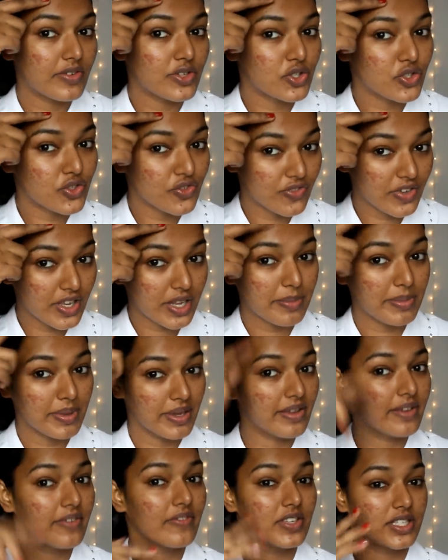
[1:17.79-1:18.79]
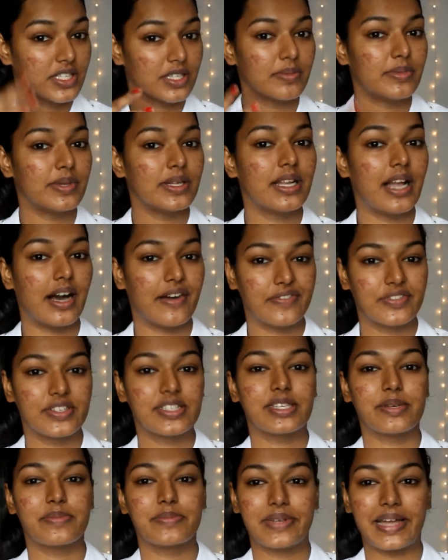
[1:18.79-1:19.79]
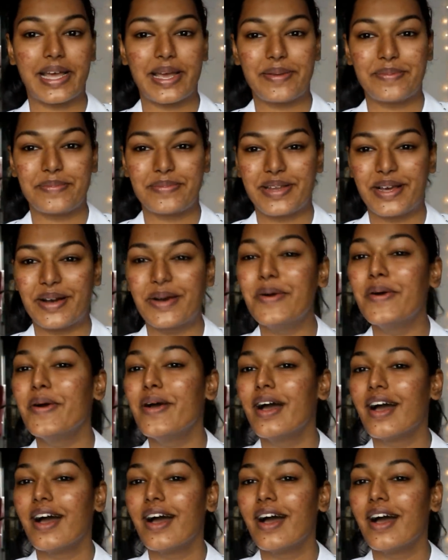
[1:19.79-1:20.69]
which will be visible after some time now.